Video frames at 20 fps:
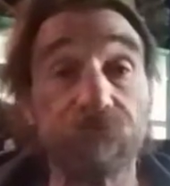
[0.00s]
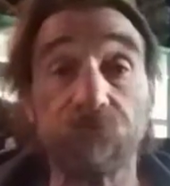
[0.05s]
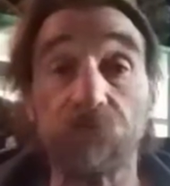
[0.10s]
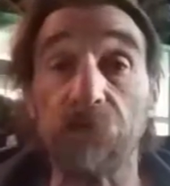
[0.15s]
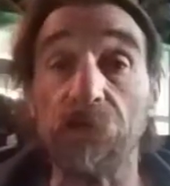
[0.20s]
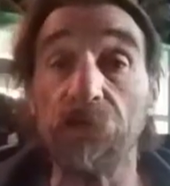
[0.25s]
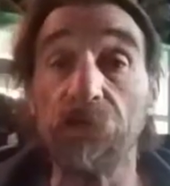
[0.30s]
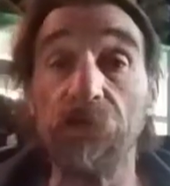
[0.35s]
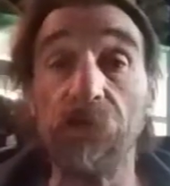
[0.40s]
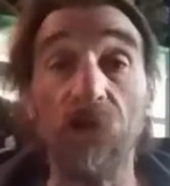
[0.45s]

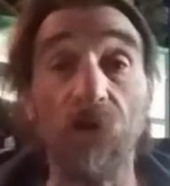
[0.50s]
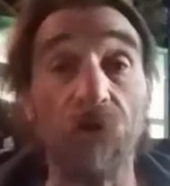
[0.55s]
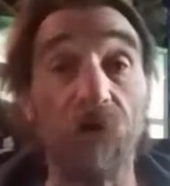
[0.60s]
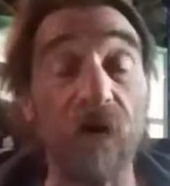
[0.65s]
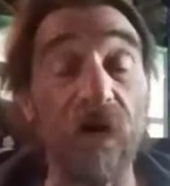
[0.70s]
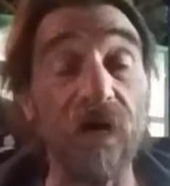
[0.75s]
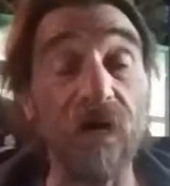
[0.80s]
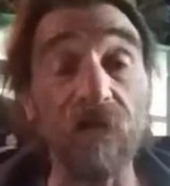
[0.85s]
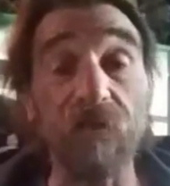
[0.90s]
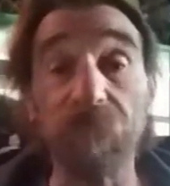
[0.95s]
you know
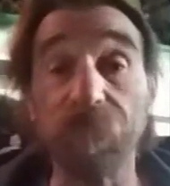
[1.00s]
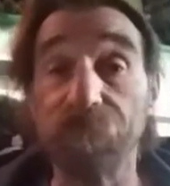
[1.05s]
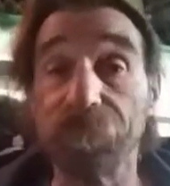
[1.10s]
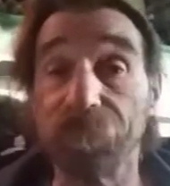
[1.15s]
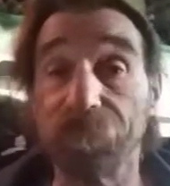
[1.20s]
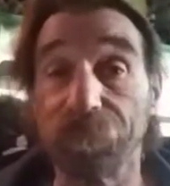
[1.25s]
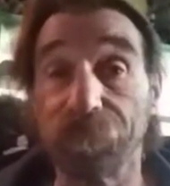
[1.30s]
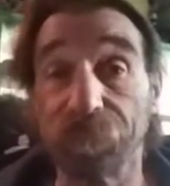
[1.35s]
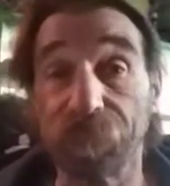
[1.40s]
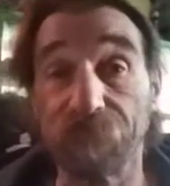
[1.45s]
what?
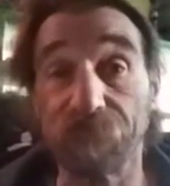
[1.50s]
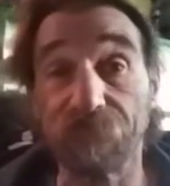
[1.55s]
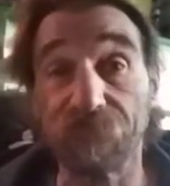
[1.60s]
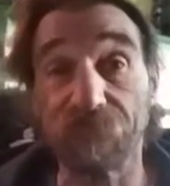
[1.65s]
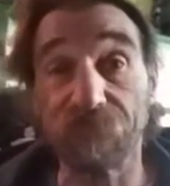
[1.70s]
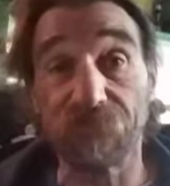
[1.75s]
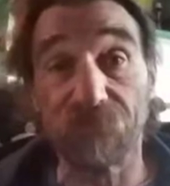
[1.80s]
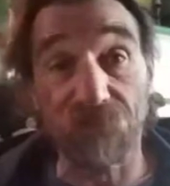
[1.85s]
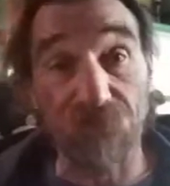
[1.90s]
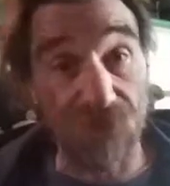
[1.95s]

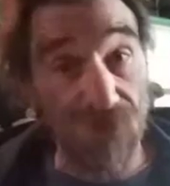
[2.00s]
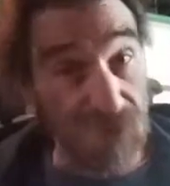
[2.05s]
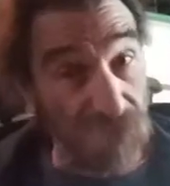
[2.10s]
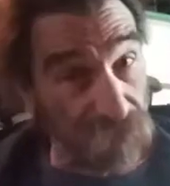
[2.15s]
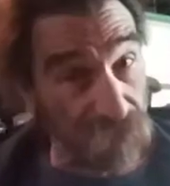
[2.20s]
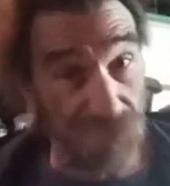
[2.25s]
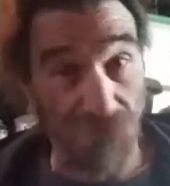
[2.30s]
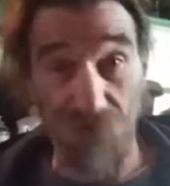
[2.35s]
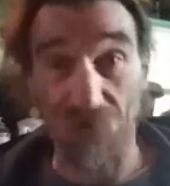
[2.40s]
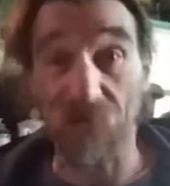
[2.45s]
Do you
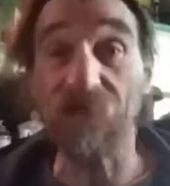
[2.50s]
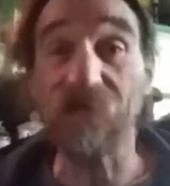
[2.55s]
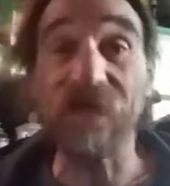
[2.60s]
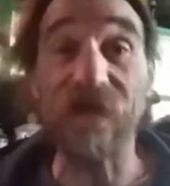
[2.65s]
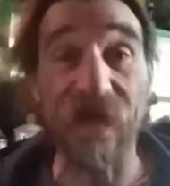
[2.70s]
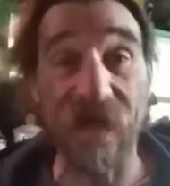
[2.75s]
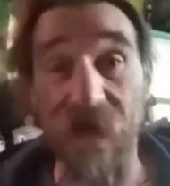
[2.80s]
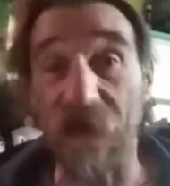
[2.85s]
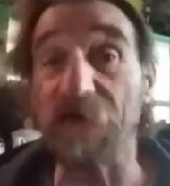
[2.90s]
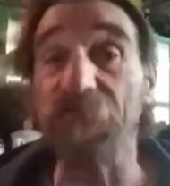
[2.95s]
really
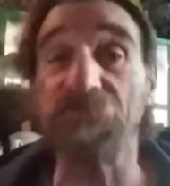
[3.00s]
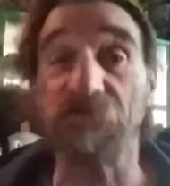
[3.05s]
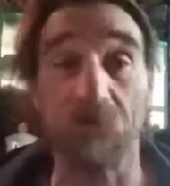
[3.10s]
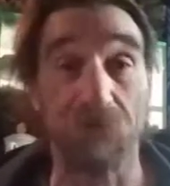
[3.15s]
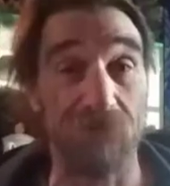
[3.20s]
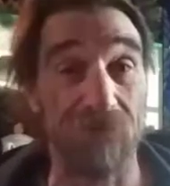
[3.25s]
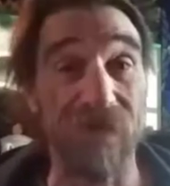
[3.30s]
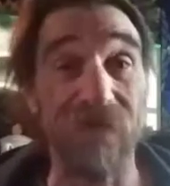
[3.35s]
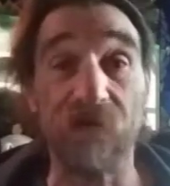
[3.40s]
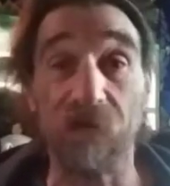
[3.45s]
have to
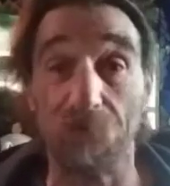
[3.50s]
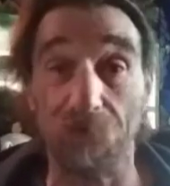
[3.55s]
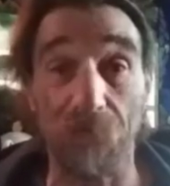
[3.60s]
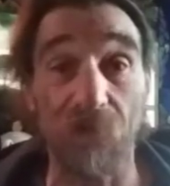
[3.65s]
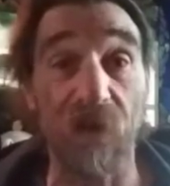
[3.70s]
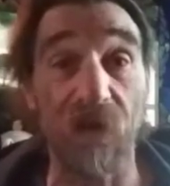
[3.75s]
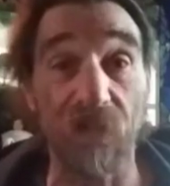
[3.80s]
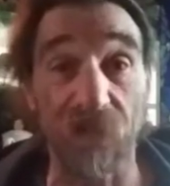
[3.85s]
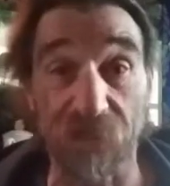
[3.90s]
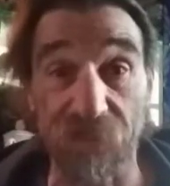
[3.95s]
be a
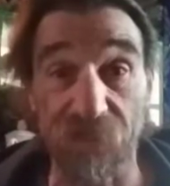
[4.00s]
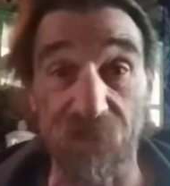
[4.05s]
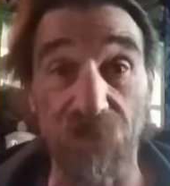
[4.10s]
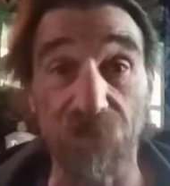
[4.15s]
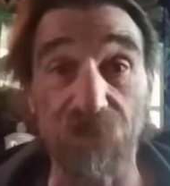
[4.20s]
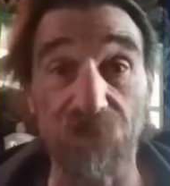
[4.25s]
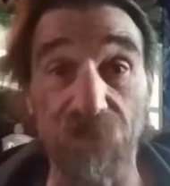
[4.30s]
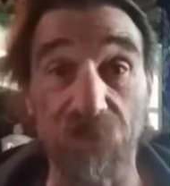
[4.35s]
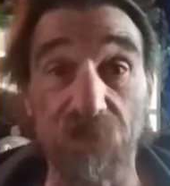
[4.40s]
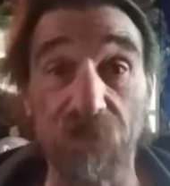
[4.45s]

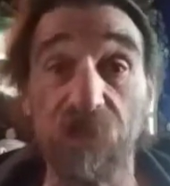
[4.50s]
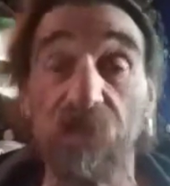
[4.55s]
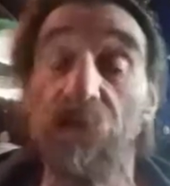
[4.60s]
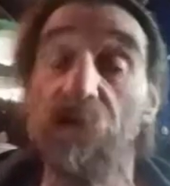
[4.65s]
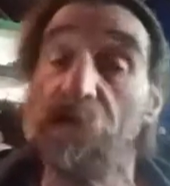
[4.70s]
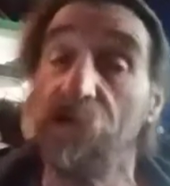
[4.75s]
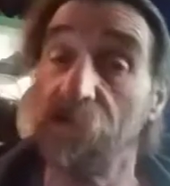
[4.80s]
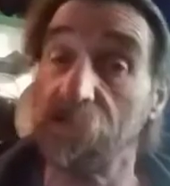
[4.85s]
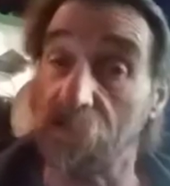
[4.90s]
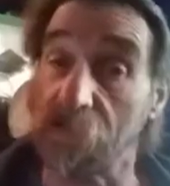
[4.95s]
politician
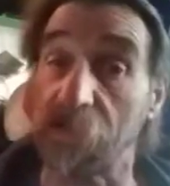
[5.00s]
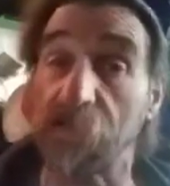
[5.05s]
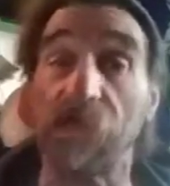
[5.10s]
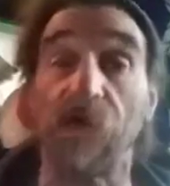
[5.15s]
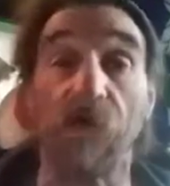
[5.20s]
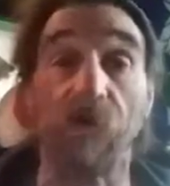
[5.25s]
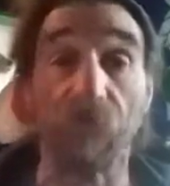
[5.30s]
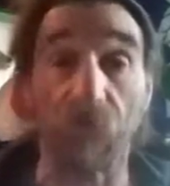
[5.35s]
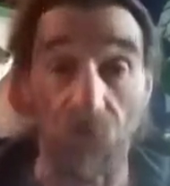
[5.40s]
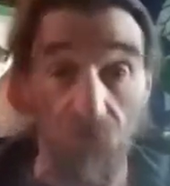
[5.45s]
to
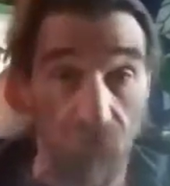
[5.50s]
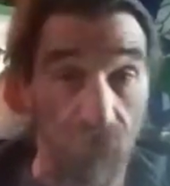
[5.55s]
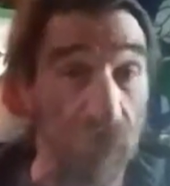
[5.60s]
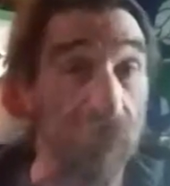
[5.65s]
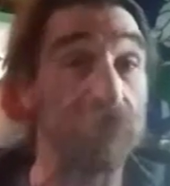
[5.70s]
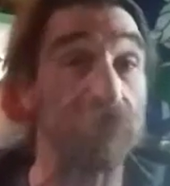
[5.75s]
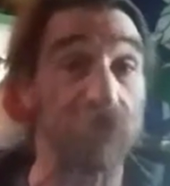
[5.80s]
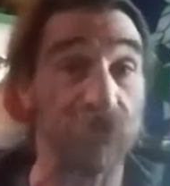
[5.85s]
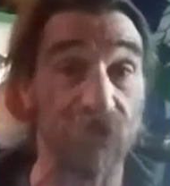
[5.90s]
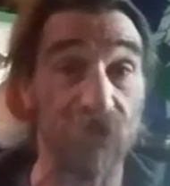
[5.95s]
come
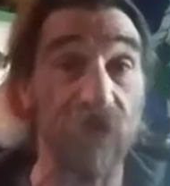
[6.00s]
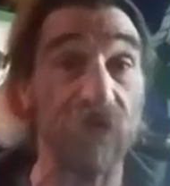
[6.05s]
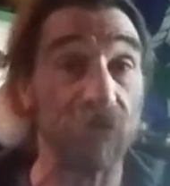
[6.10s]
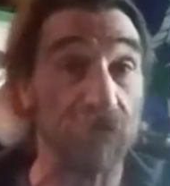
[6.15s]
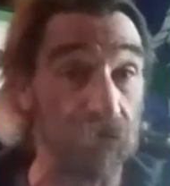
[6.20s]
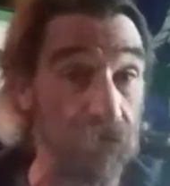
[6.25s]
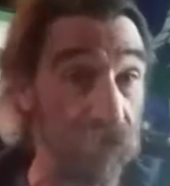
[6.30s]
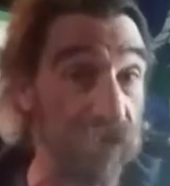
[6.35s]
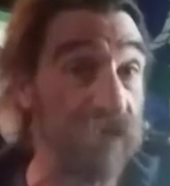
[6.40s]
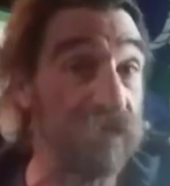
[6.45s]
represent
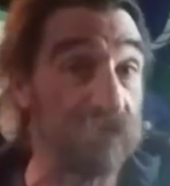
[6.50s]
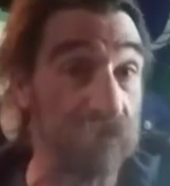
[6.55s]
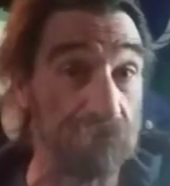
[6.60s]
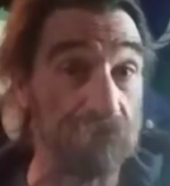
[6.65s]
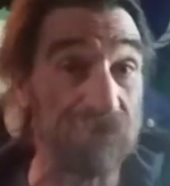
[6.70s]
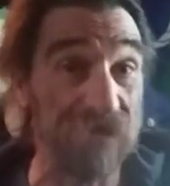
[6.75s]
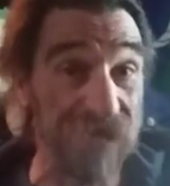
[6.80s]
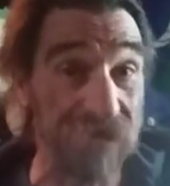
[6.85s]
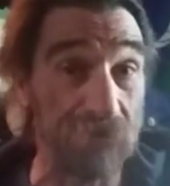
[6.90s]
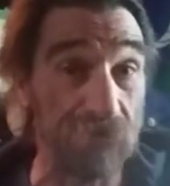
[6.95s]
we the
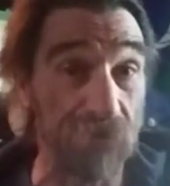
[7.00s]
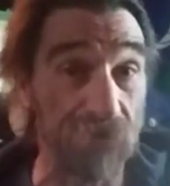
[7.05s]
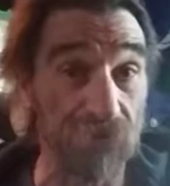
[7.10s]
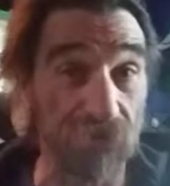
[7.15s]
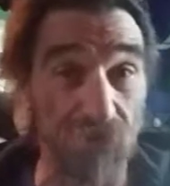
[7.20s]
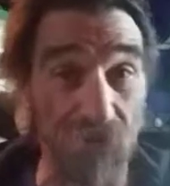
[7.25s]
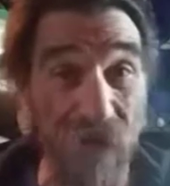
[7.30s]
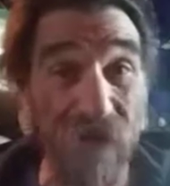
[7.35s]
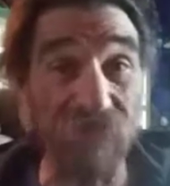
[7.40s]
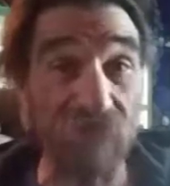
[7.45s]
people?
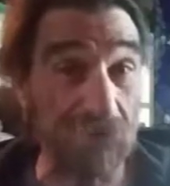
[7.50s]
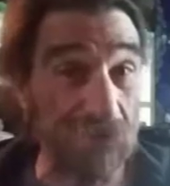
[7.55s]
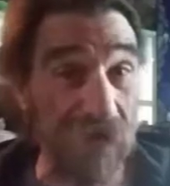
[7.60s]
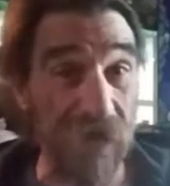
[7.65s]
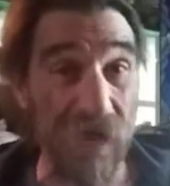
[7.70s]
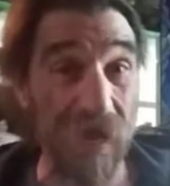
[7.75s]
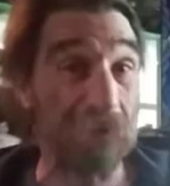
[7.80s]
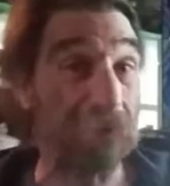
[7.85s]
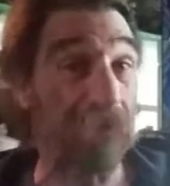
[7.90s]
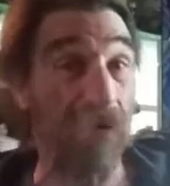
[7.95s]
Do you have to
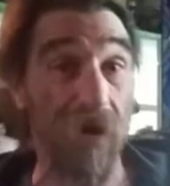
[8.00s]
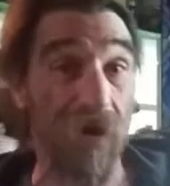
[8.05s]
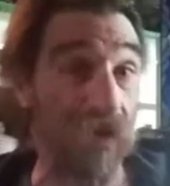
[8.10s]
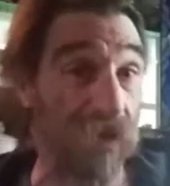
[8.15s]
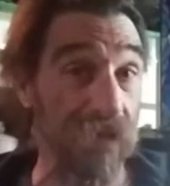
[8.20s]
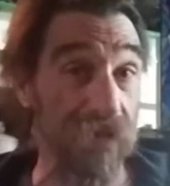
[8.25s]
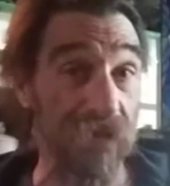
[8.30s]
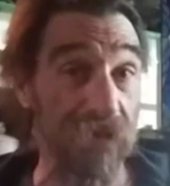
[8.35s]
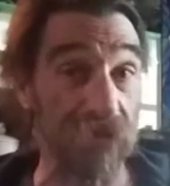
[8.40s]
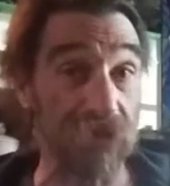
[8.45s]
be a
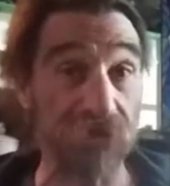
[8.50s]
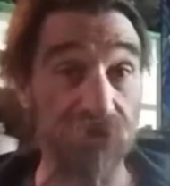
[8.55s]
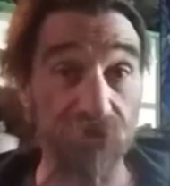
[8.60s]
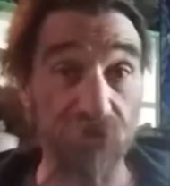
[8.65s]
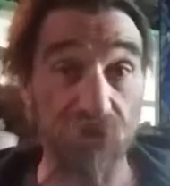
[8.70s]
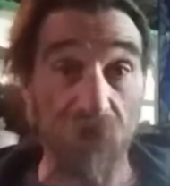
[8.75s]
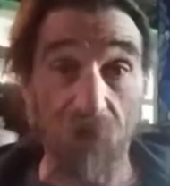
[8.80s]
polished